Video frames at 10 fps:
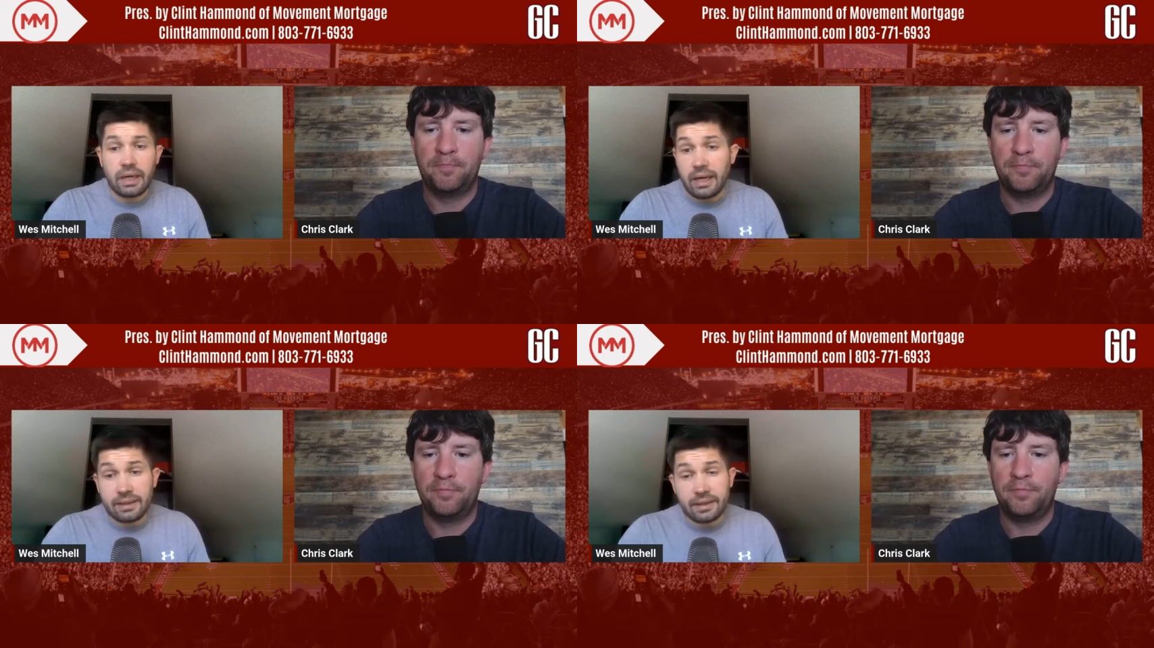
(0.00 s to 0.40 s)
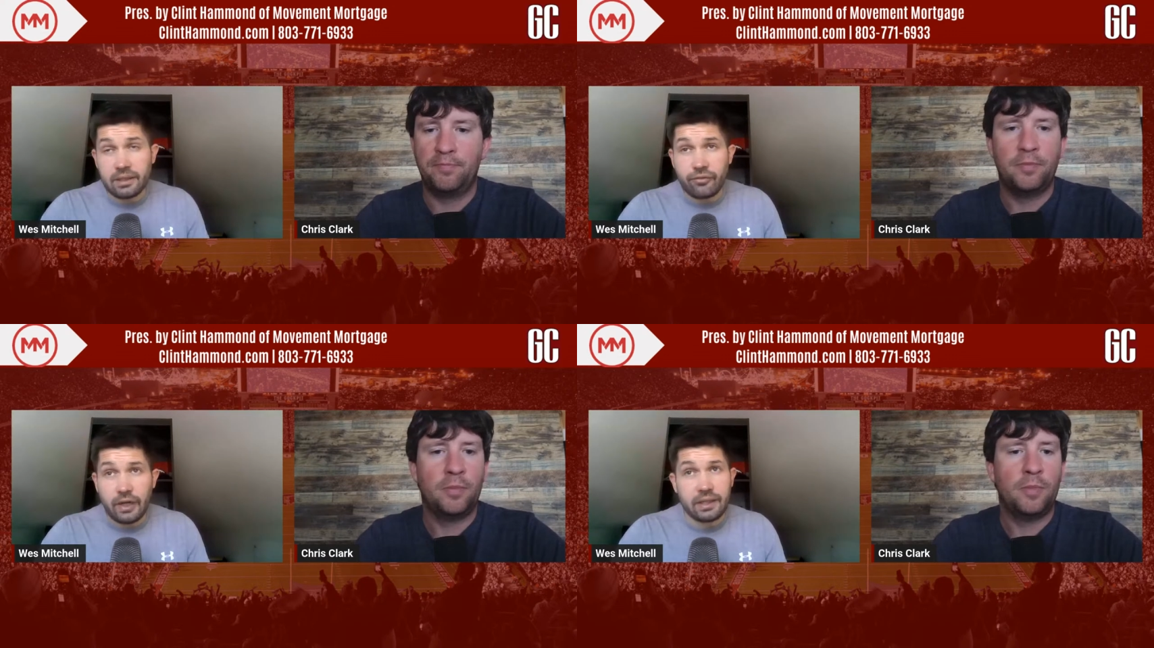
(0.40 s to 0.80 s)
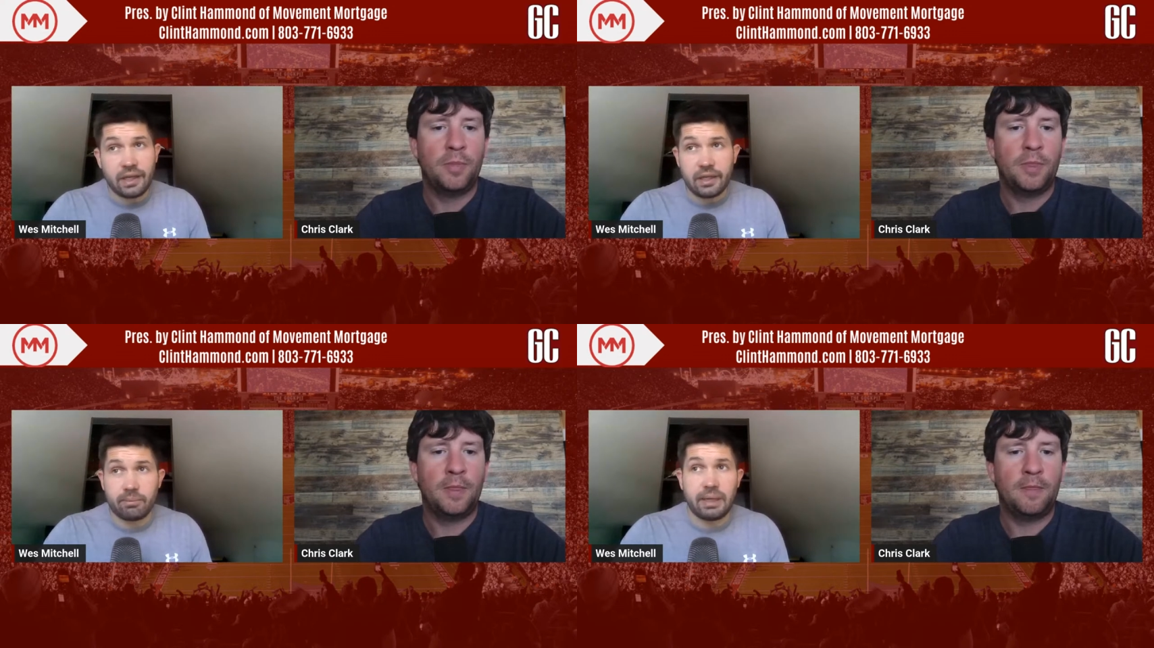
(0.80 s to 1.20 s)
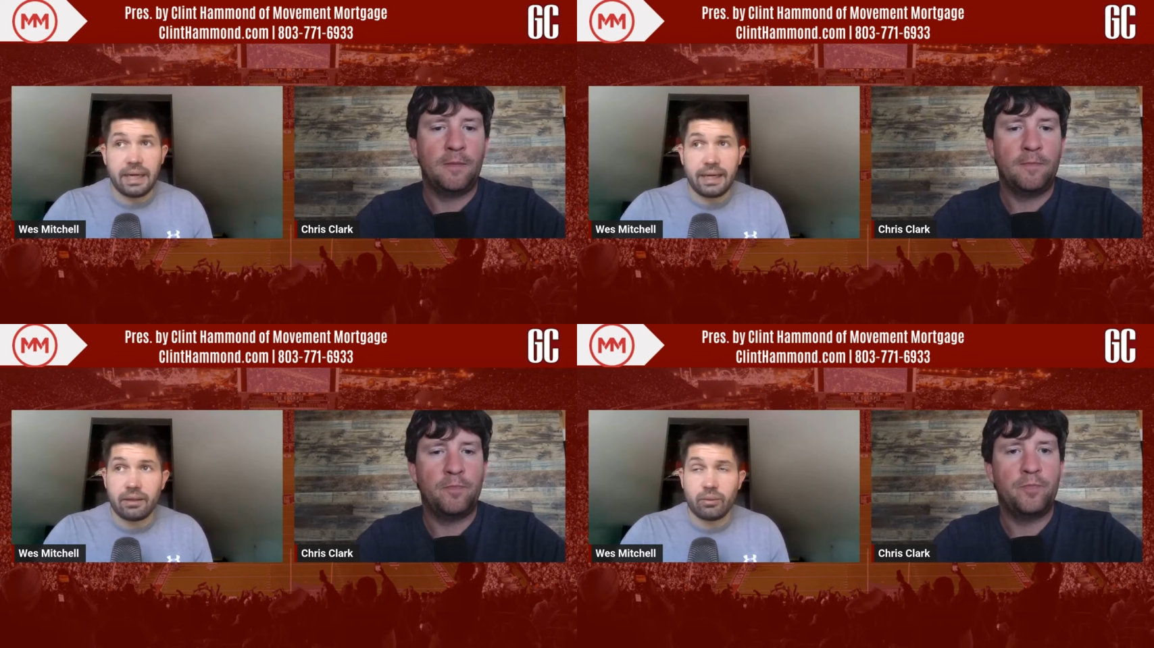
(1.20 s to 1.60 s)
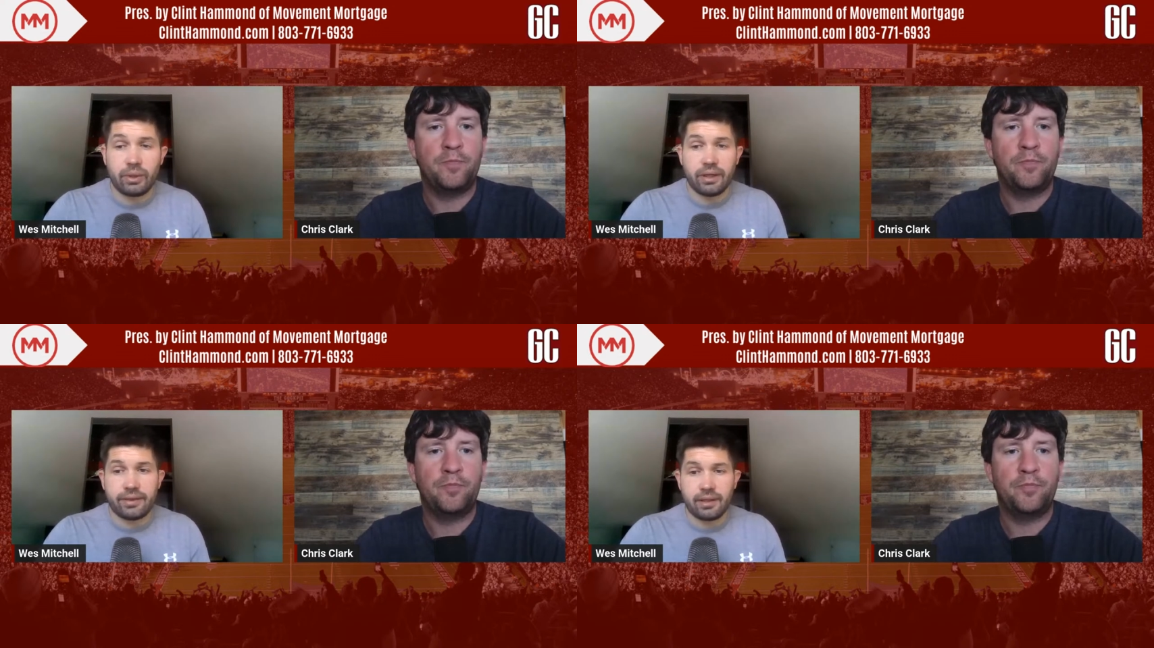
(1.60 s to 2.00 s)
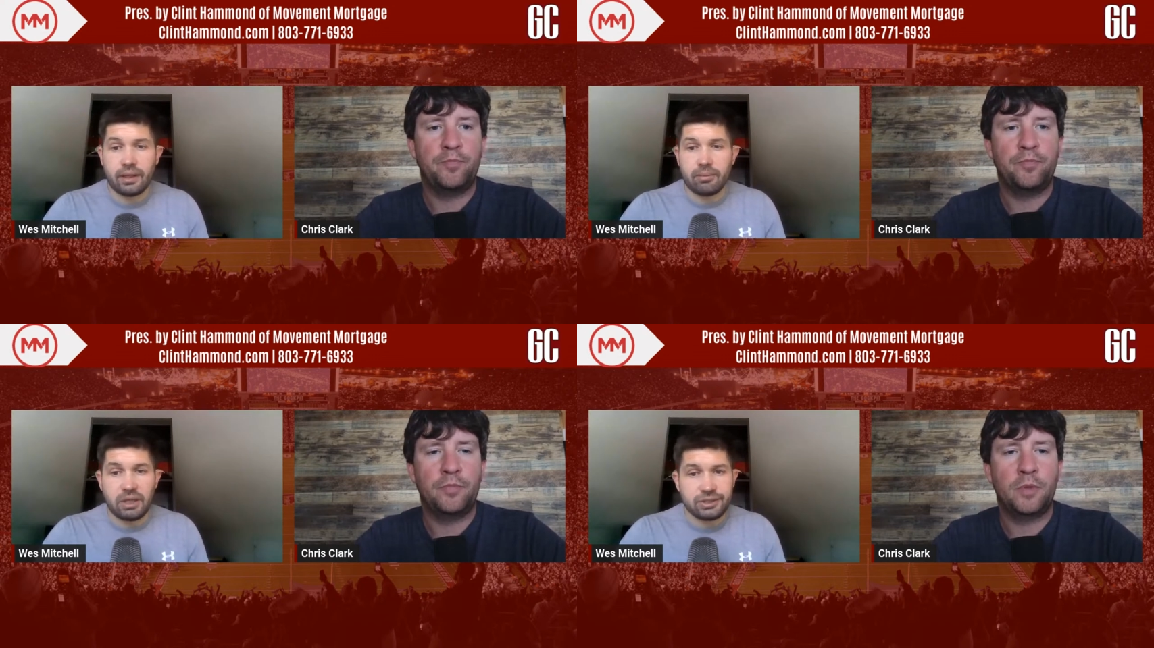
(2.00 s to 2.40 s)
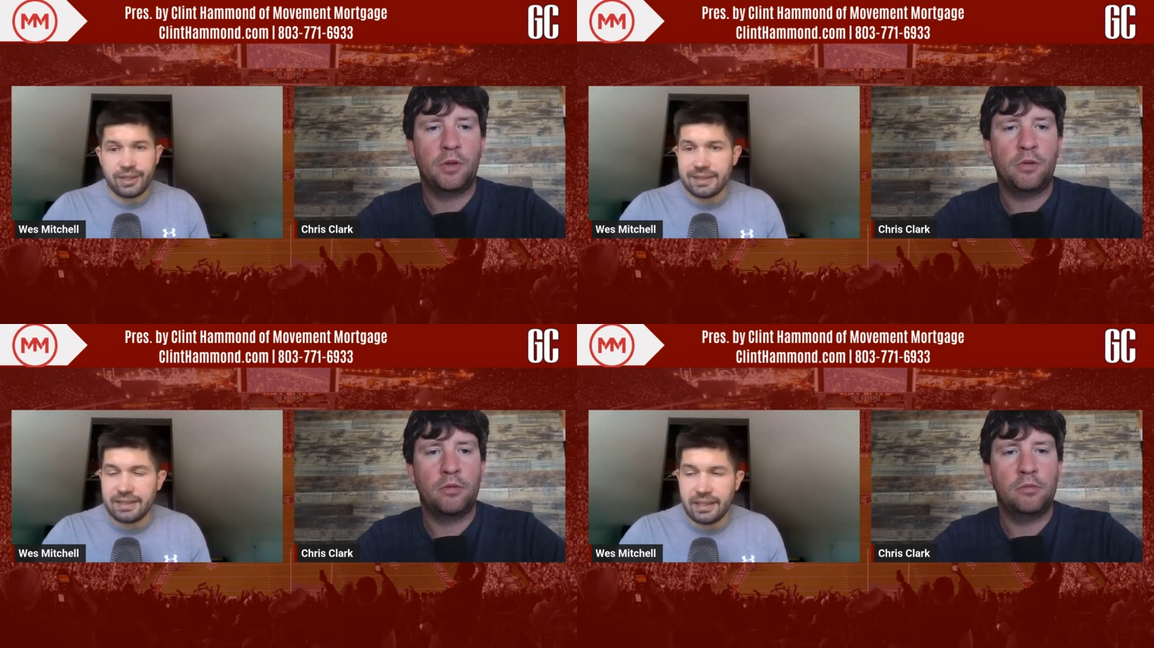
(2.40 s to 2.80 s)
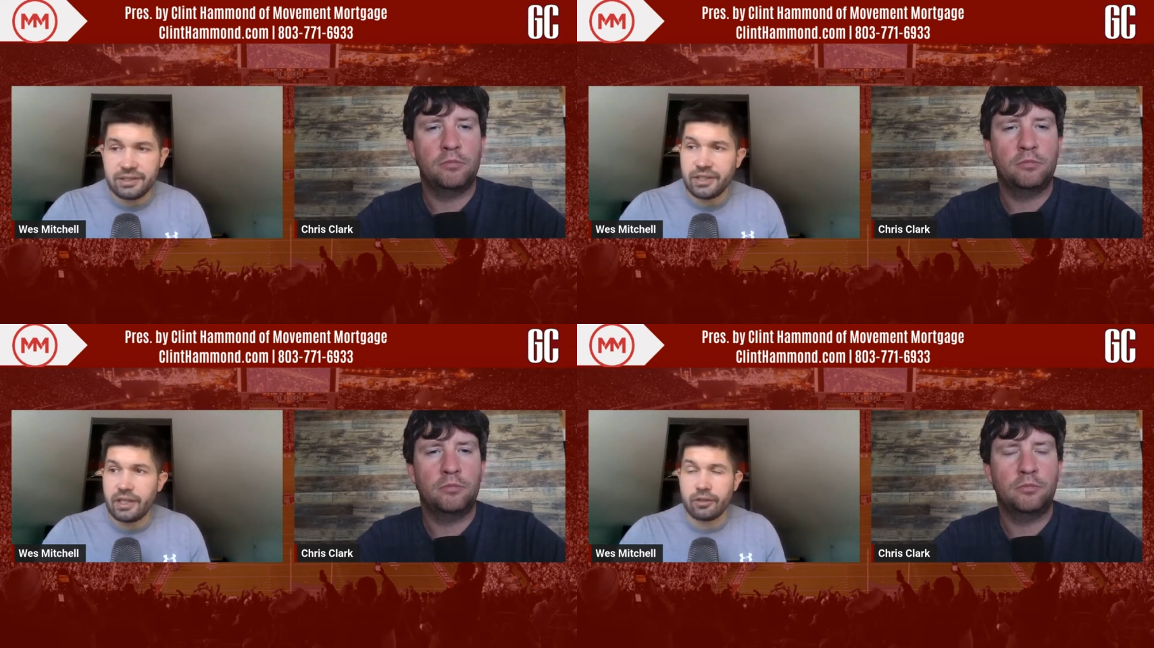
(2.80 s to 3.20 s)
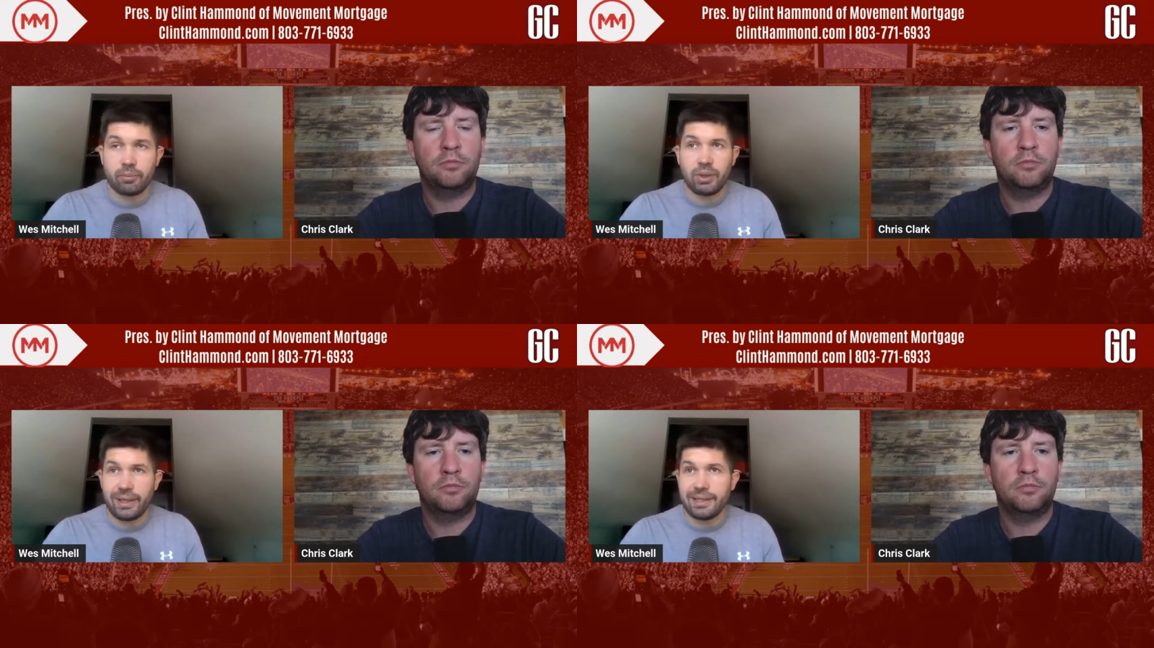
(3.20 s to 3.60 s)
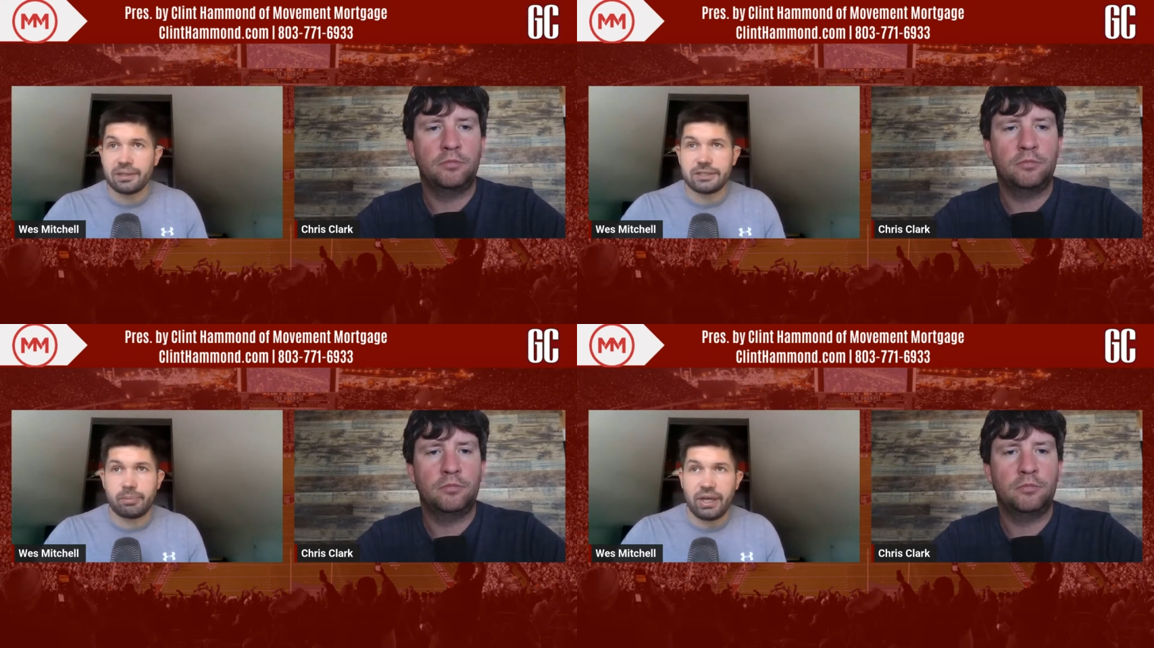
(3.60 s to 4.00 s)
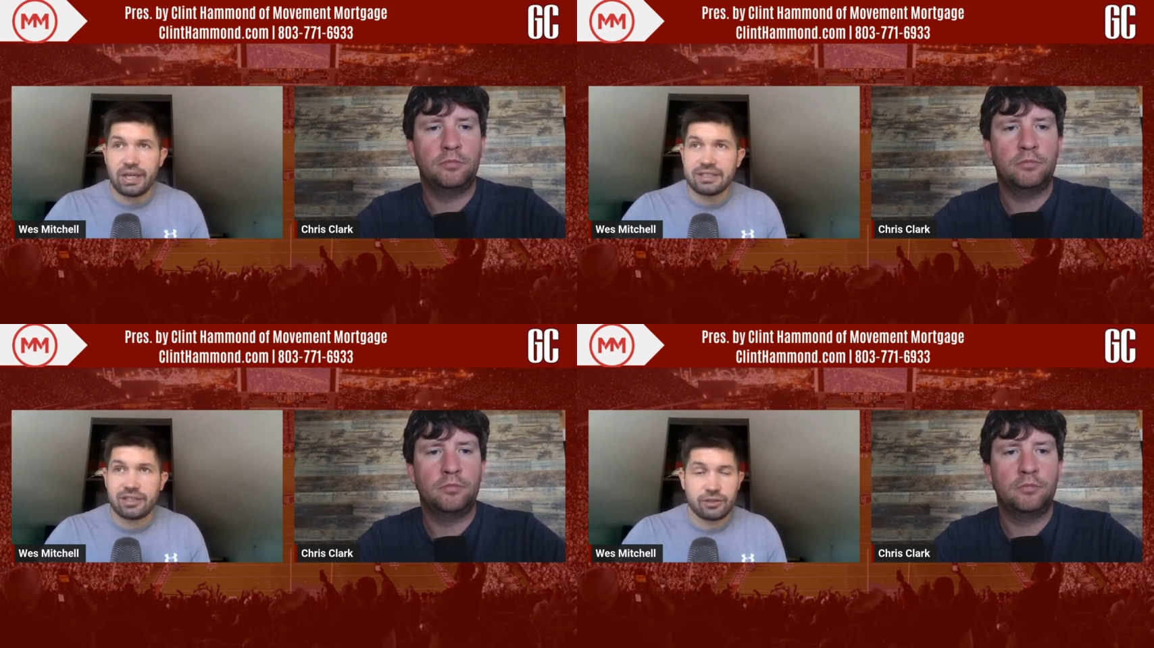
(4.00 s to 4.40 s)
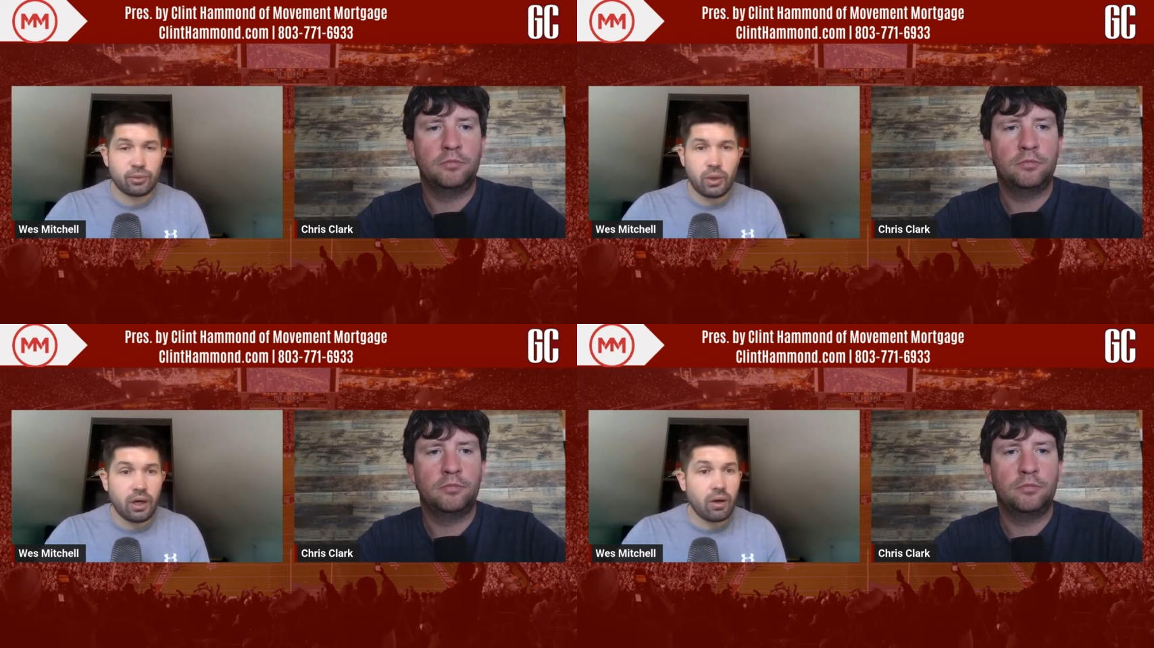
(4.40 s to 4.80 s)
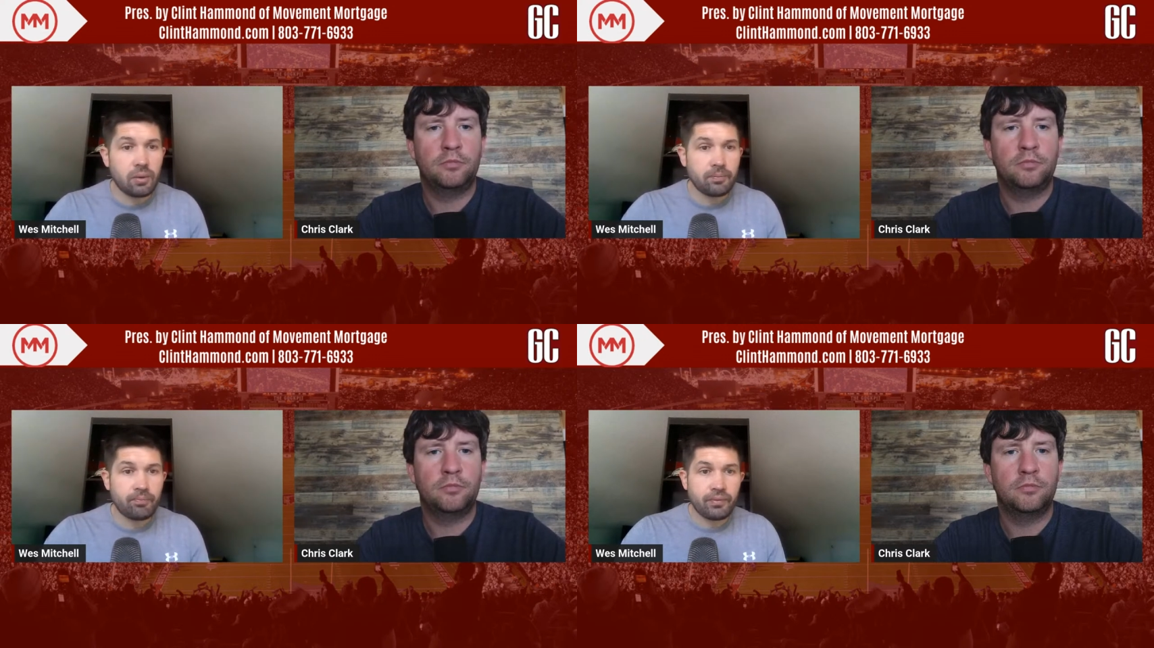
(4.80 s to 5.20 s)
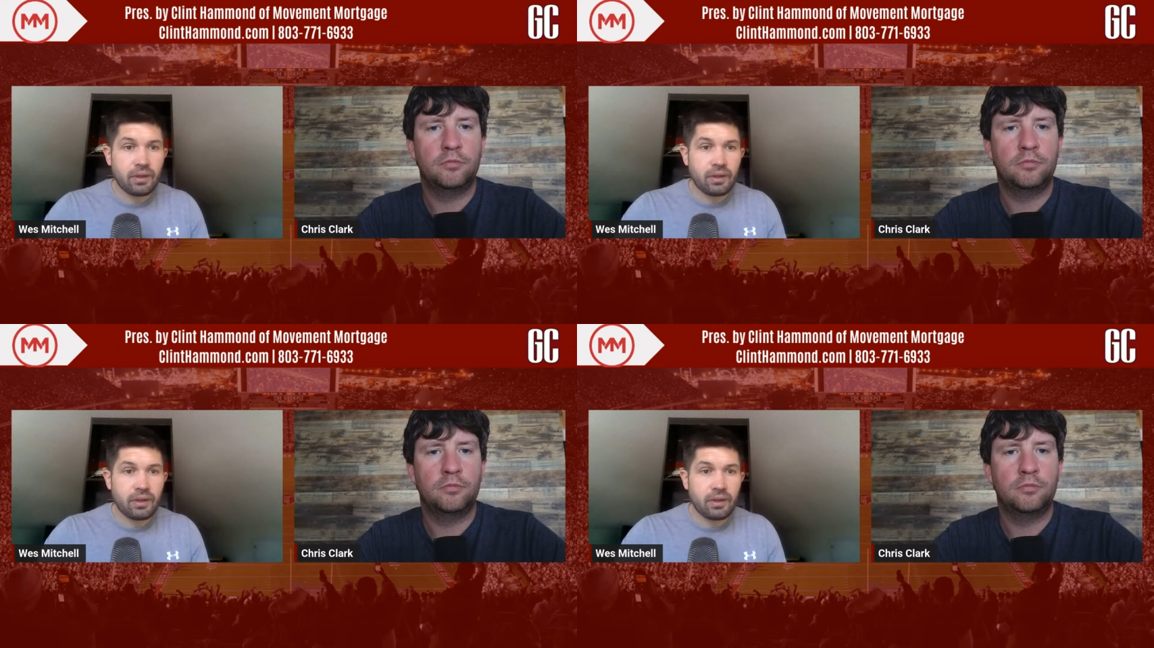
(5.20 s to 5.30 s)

Speaker 1: Yeah, I think the fact they combine it with uh, much like Tennessee, you're playing in space as well.